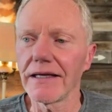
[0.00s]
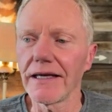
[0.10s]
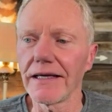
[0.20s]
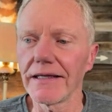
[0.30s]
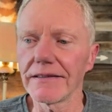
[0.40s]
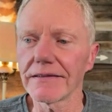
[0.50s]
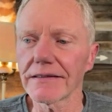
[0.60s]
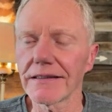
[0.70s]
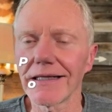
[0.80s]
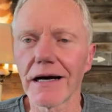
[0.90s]
and
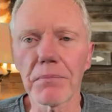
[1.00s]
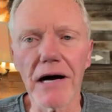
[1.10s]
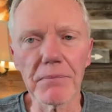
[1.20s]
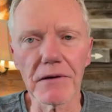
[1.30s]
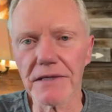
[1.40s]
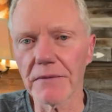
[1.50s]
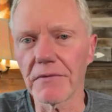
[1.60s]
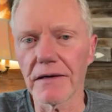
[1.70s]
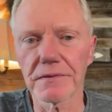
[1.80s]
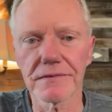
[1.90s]
a pop-up came
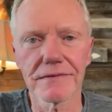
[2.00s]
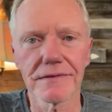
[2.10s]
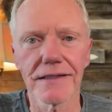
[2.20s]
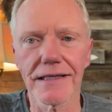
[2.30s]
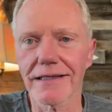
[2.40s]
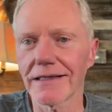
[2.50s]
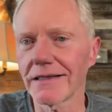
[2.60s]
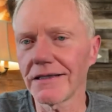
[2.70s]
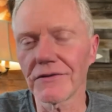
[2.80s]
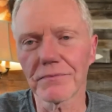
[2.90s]
up. Like,
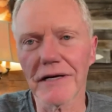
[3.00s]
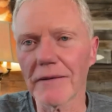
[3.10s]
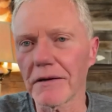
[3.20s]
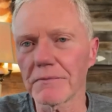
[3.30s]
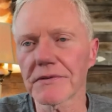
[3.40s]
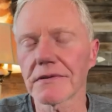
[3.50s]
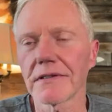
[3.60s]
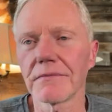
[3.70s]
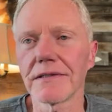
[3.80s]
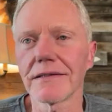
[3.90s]
you know, pop-ups.
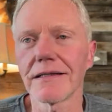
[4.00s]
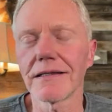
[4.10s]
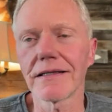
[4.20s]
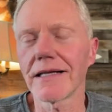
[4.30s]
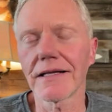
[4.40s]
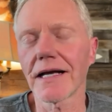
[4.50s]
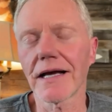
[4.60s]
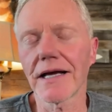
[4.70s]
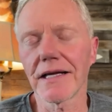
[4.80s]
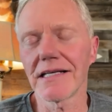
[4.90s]
I mean, that,
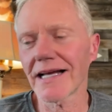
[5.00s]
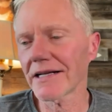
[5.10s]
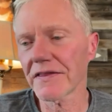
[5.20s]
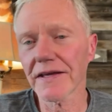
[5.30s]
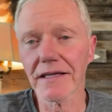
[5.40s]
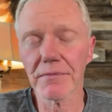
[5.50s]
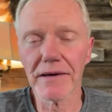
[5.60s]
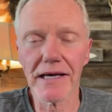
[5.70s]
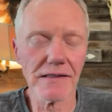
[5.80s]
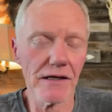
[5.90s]
I, is that a thing of the
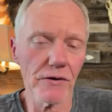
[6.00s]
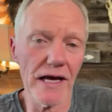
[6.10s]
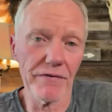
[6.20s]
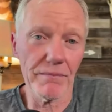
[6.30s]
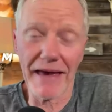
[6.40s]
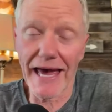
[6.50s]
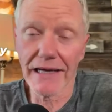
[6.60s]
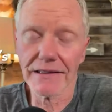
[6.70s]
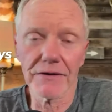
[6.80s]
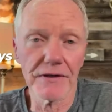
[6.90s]
past? I don't know. I have a
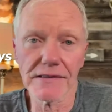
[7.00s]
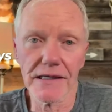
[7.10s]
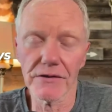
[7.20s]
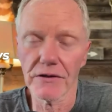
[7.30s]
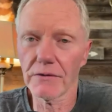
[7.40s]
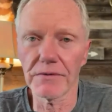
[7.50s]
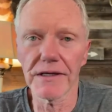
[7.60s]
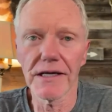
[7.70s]
Mac nowadays. I don't know, but